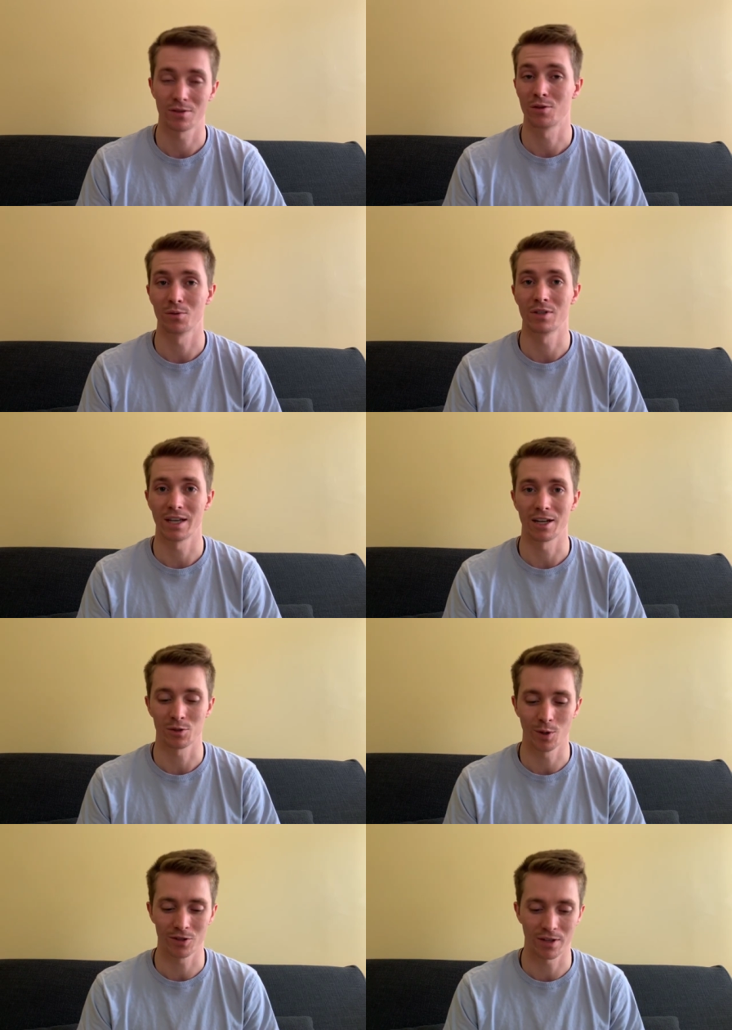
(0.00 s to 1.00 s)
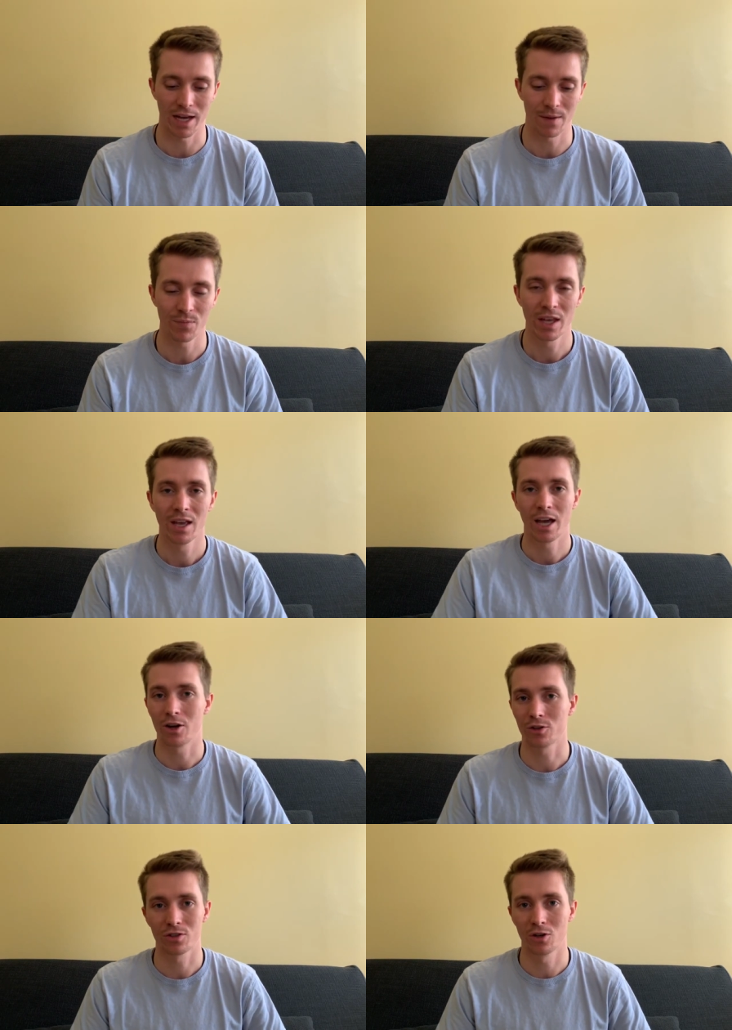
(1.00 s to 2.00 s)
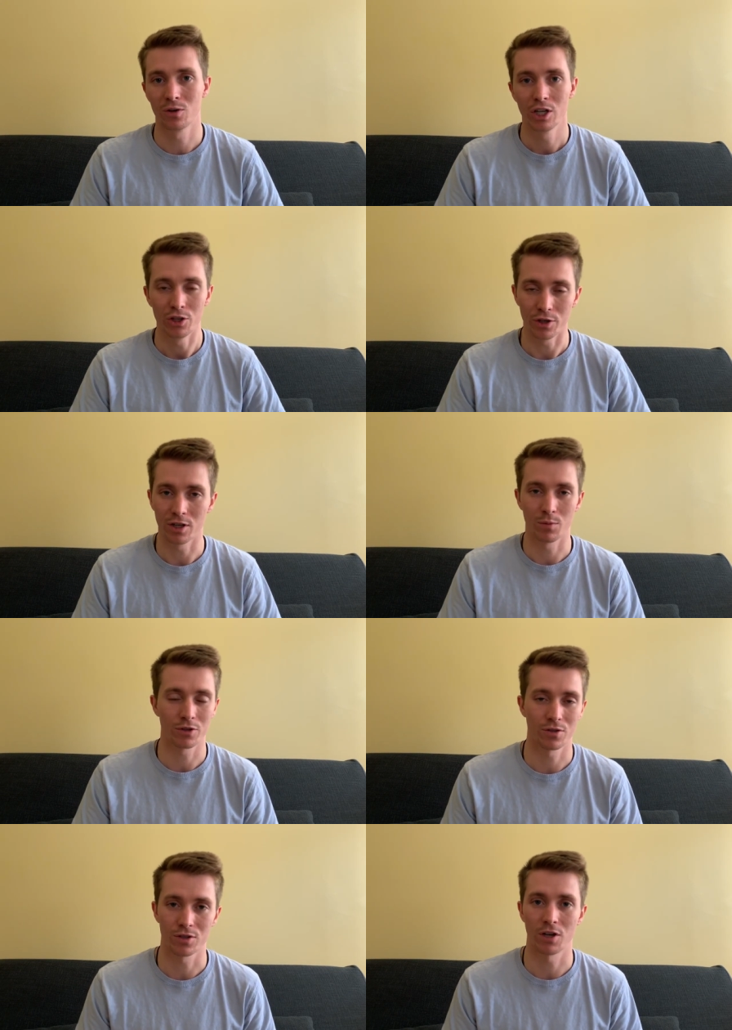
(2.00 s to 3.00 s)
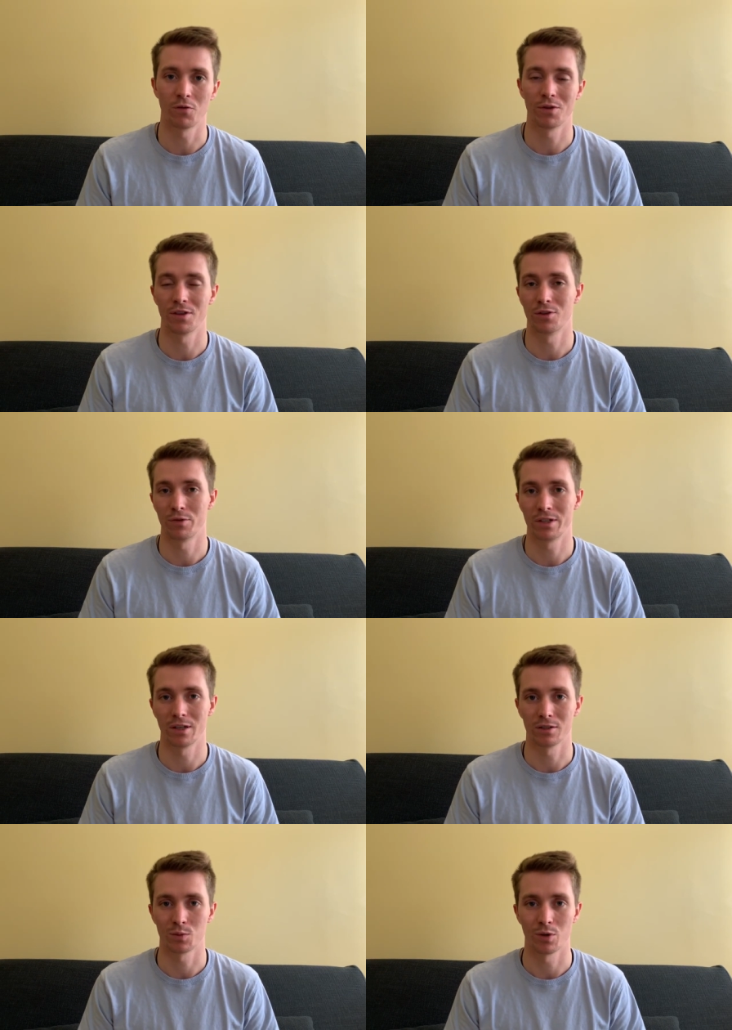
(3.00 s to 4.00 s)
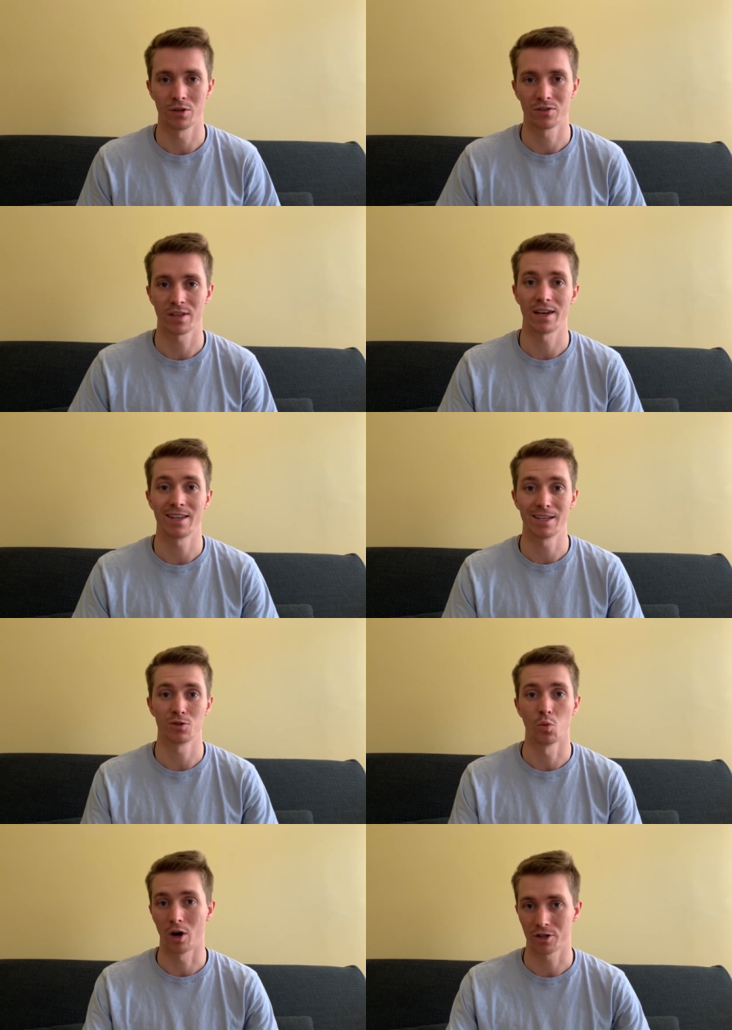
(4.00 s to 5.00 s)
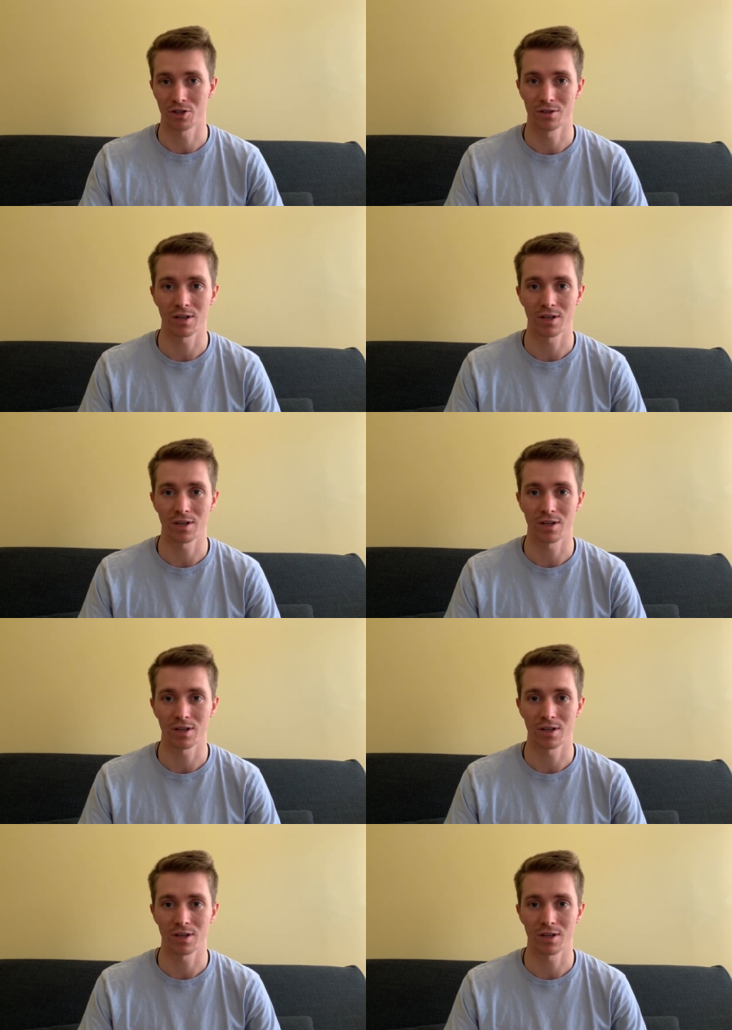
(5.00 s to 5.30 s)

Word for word: to get exposed to that. And also you can immerse yourself within the retail experience that is watches.